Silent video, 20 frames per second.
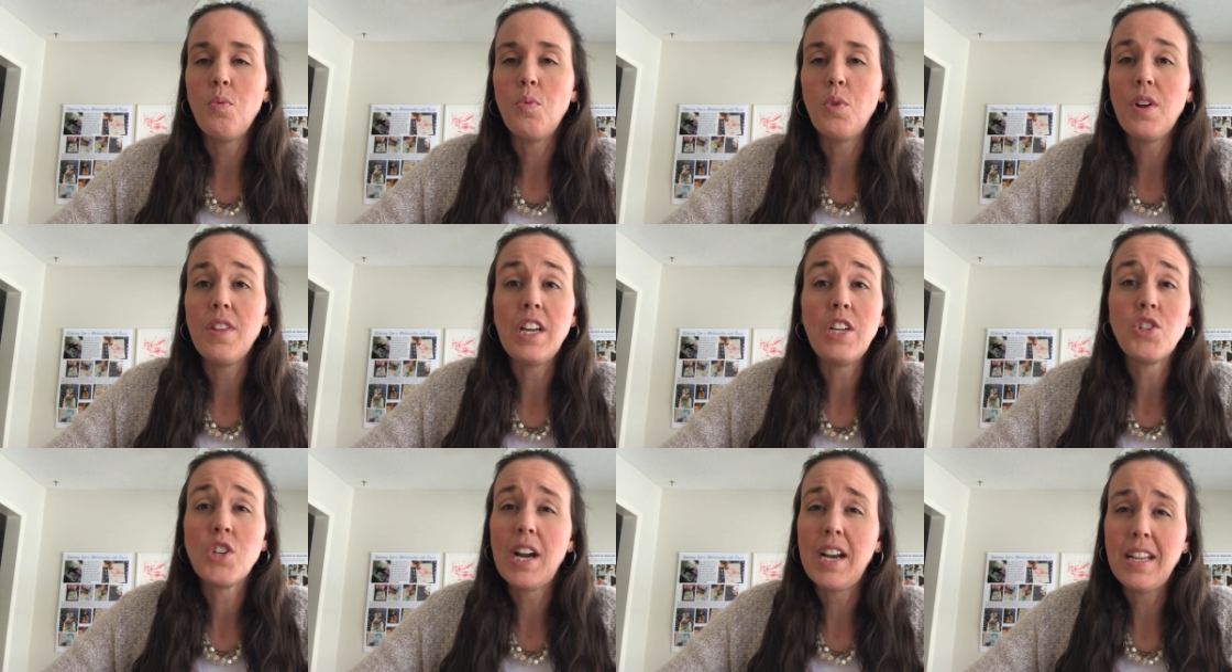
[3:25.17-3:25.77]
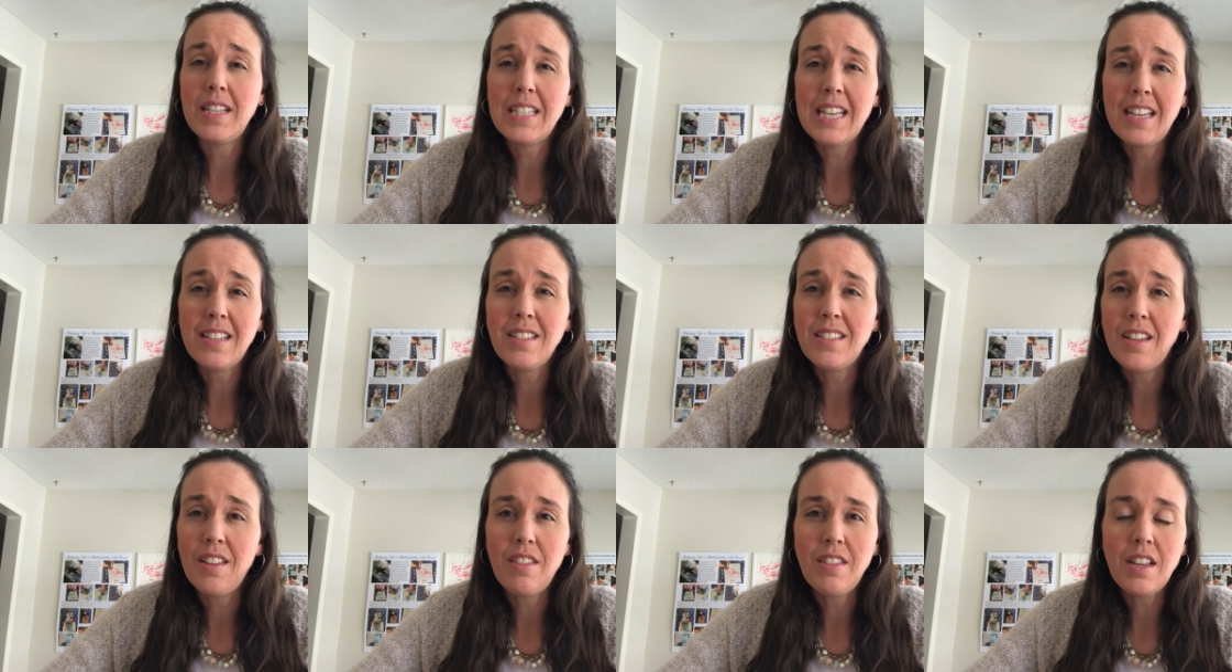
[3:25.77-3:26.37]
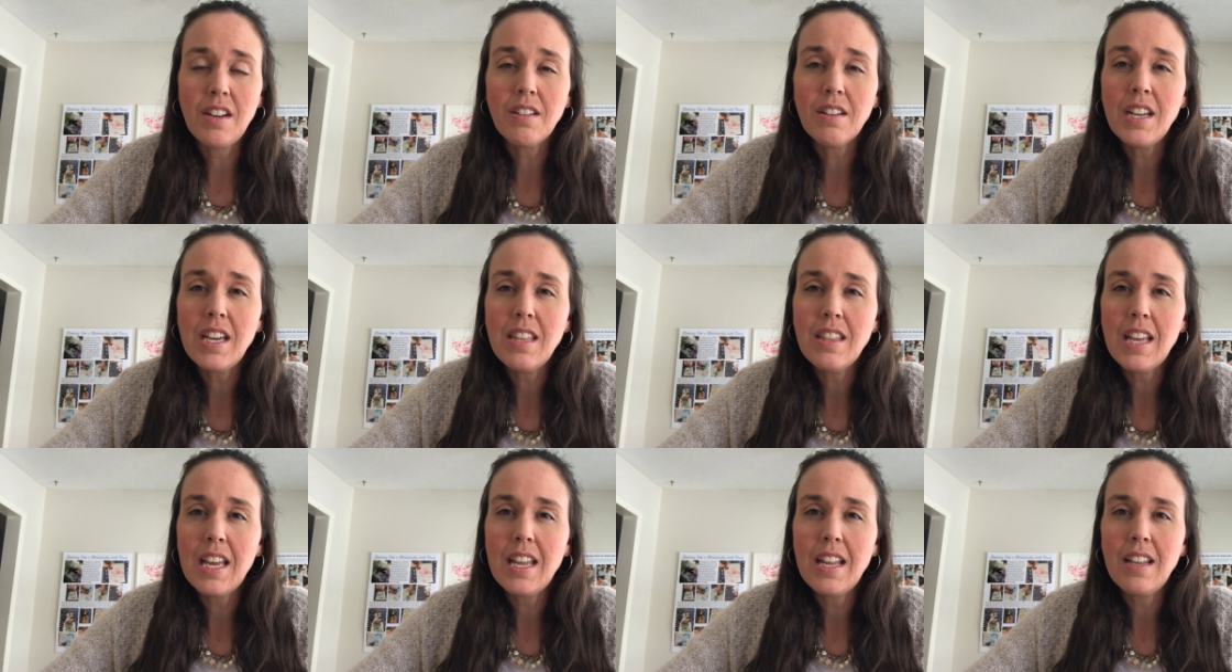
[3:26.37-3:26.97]
were they trying to test a
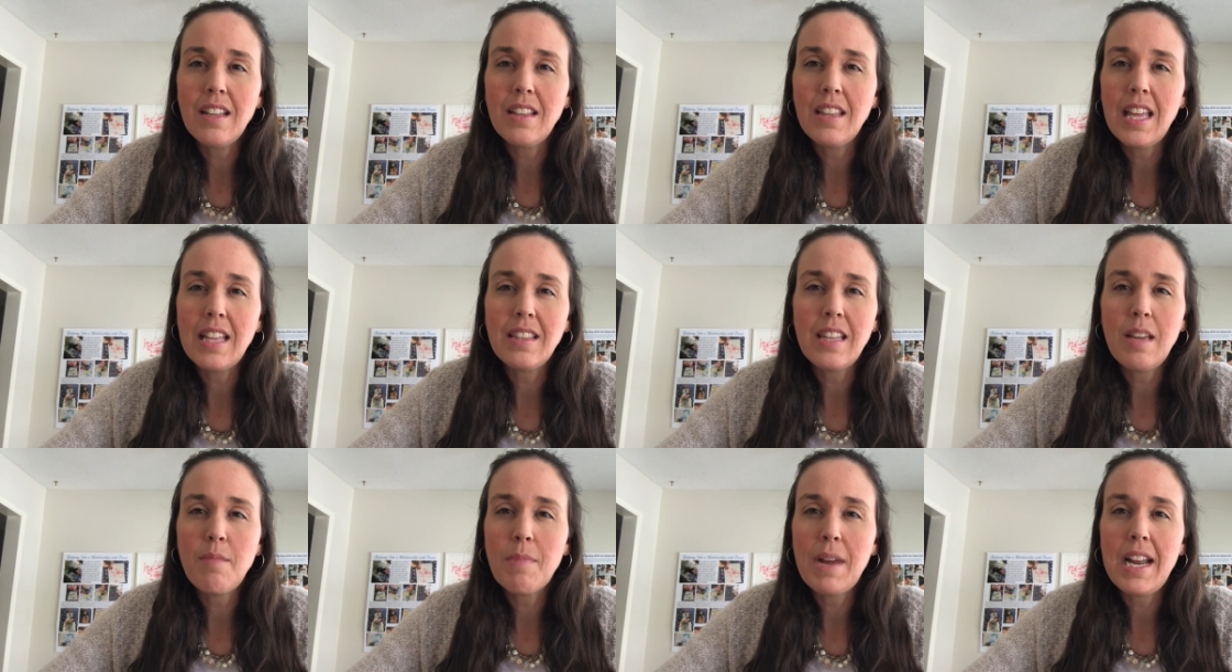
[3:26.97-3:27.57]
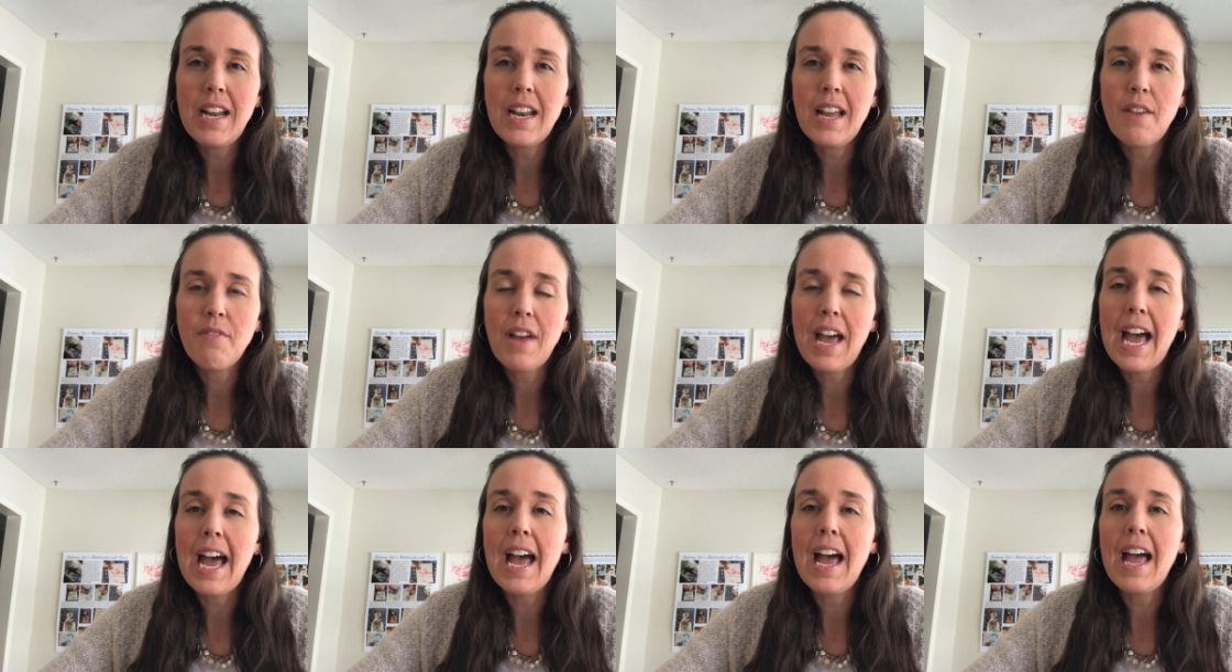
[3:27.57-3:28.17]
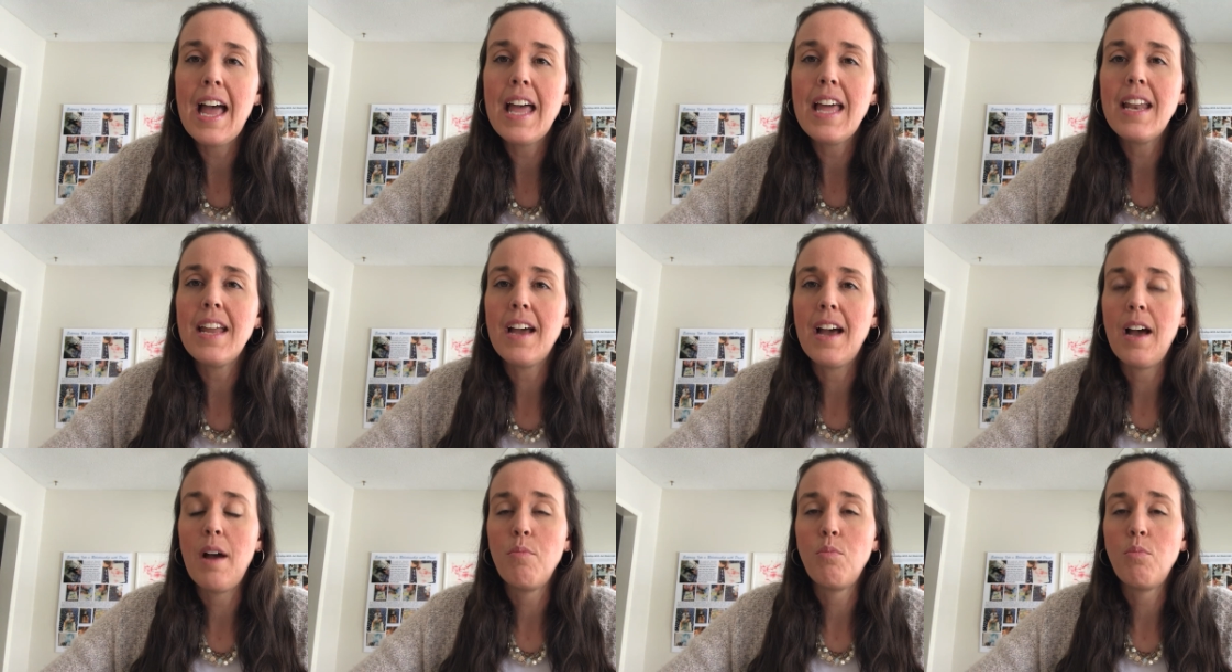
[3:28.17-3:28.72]
theory that they might have had?